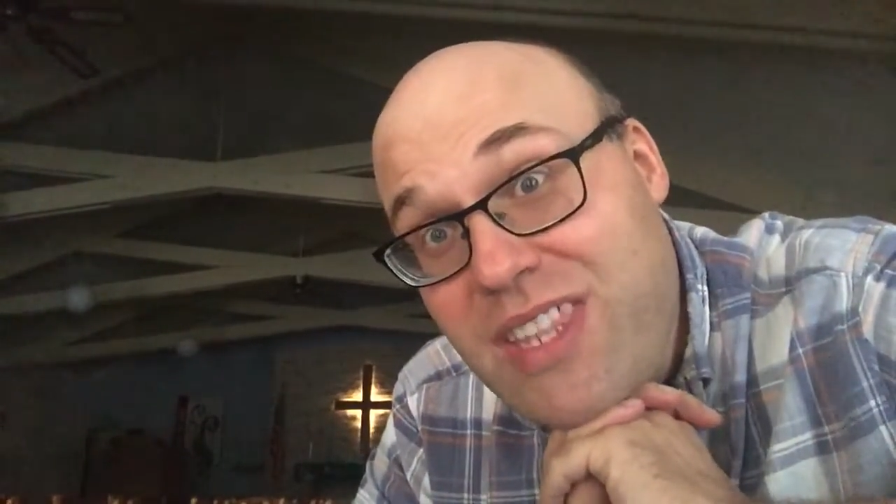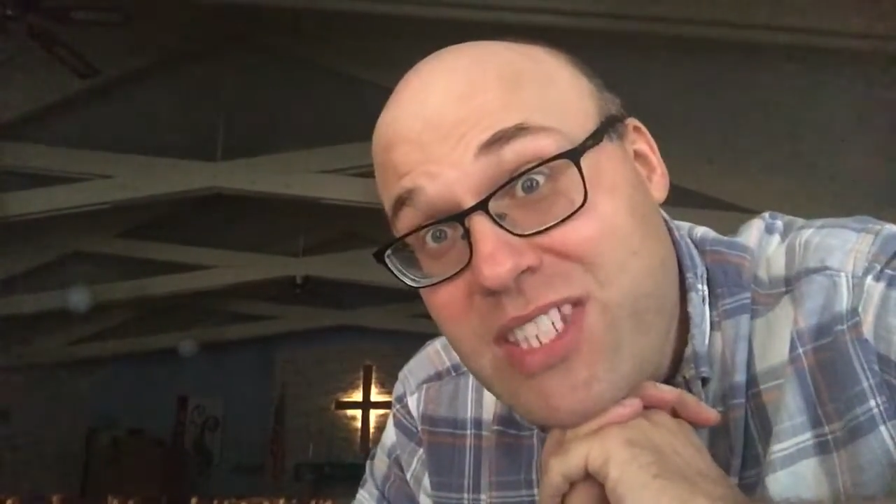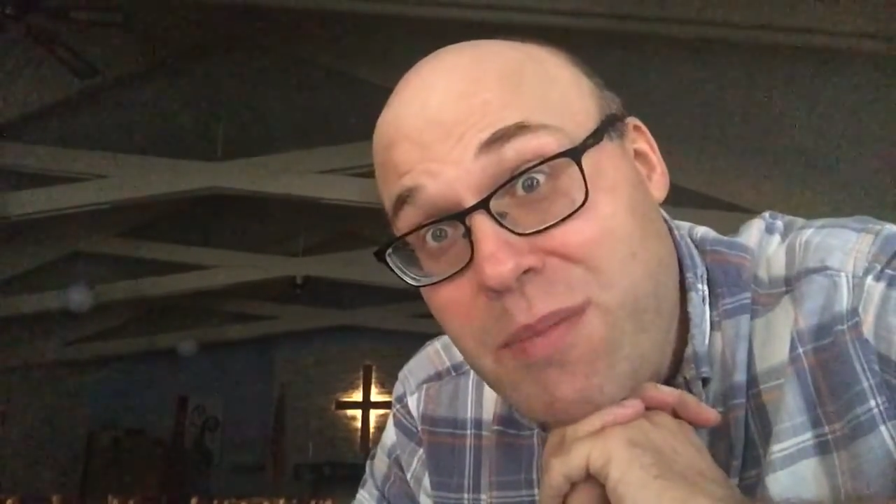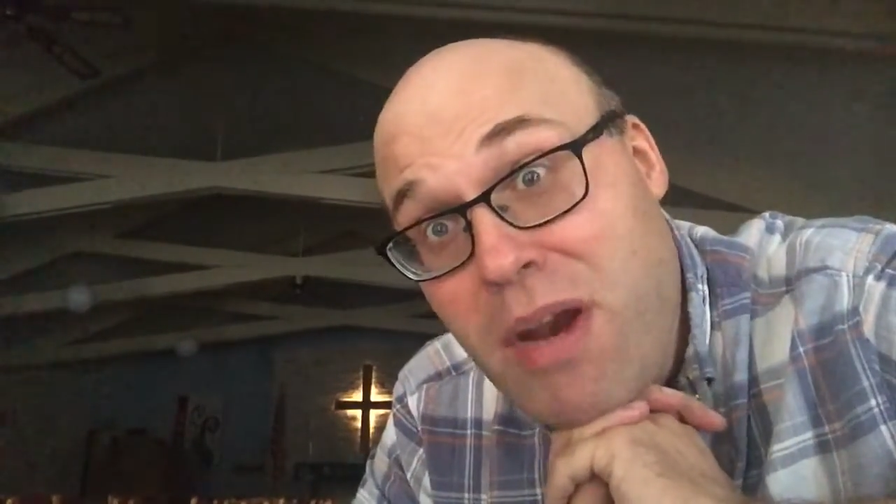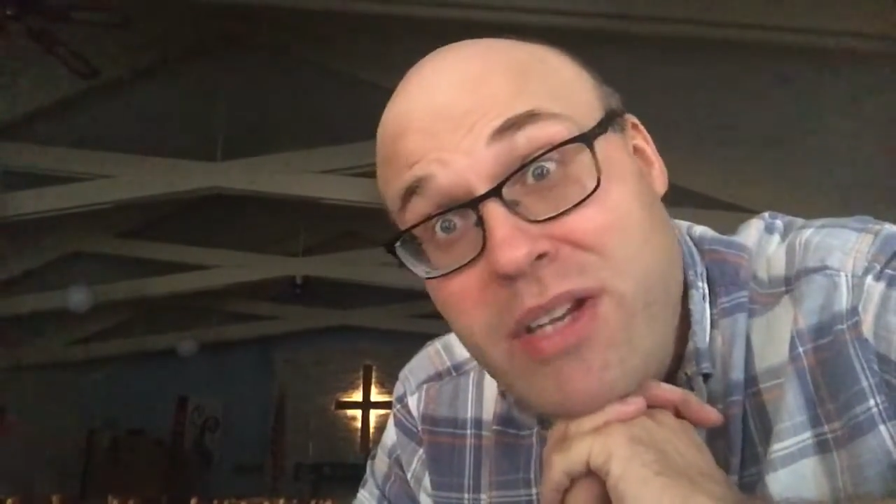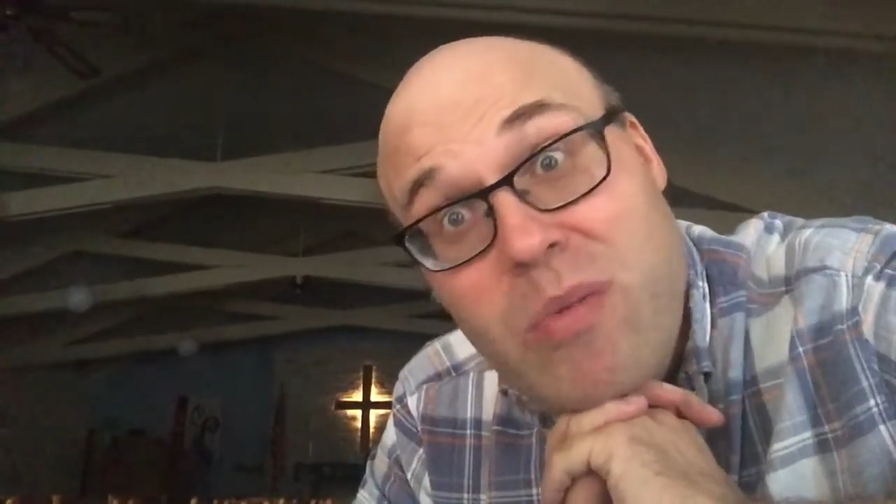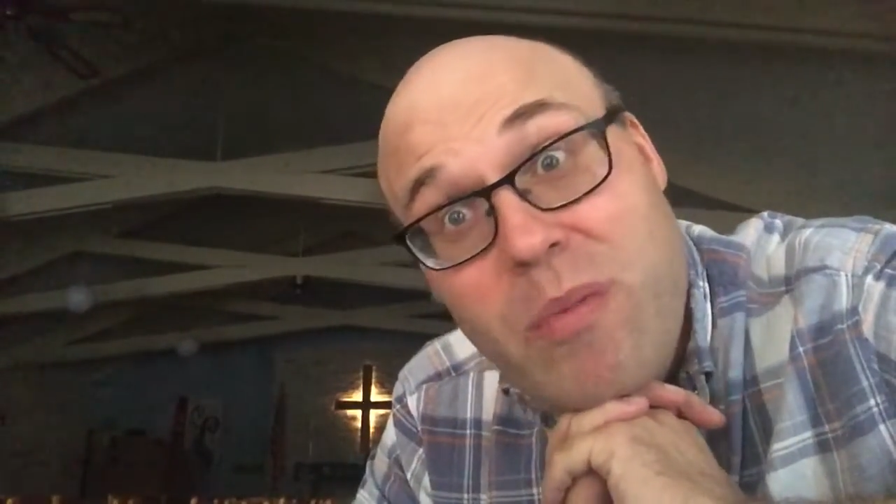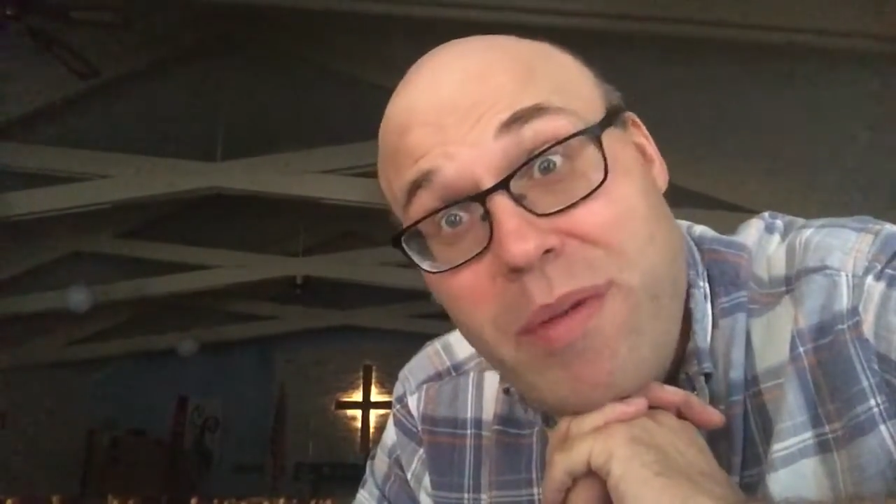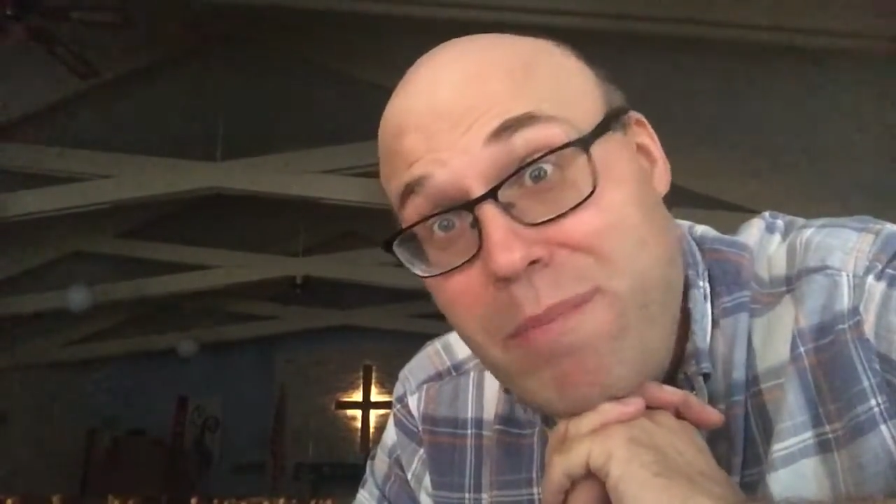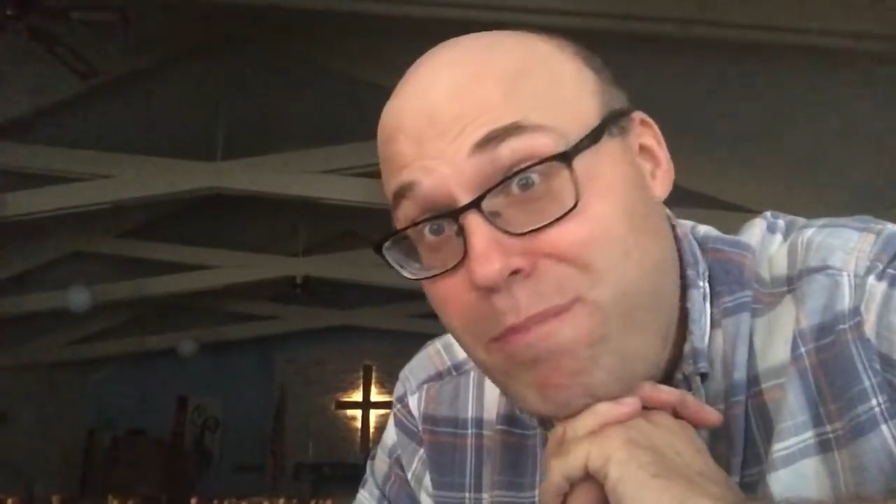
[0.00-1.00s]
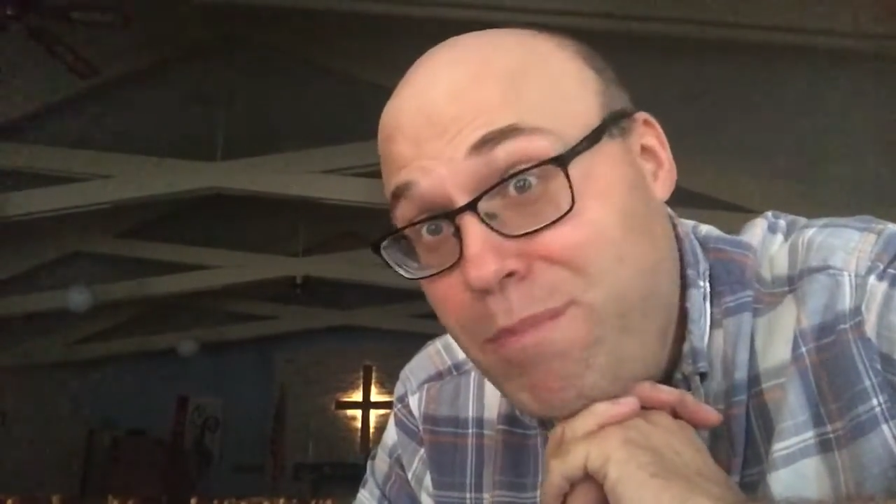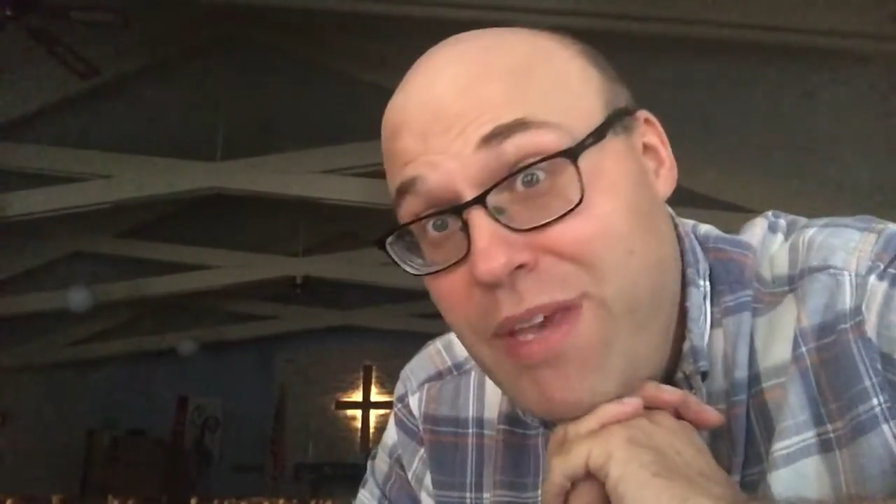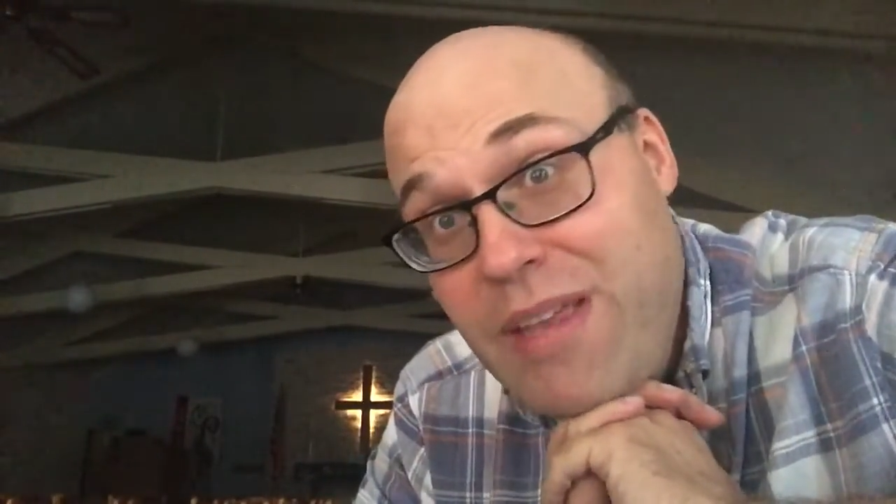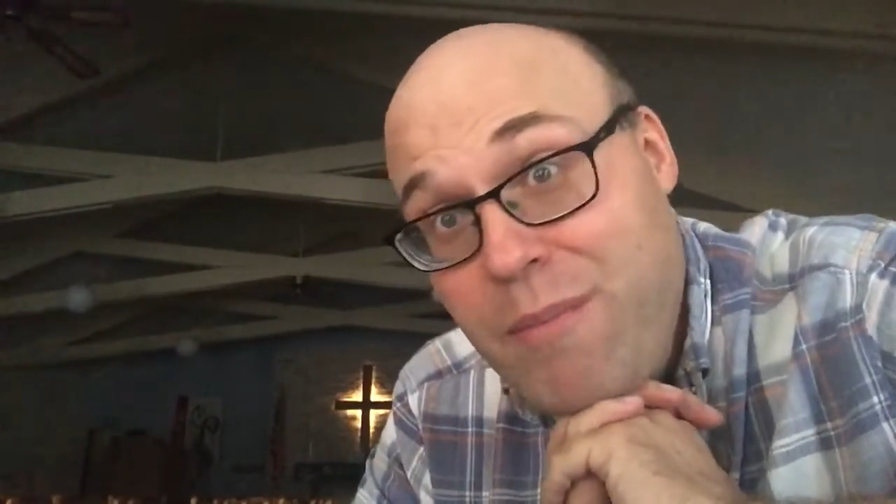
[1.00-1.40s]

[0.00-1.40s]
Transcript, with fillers: the Samaritan won't be beat,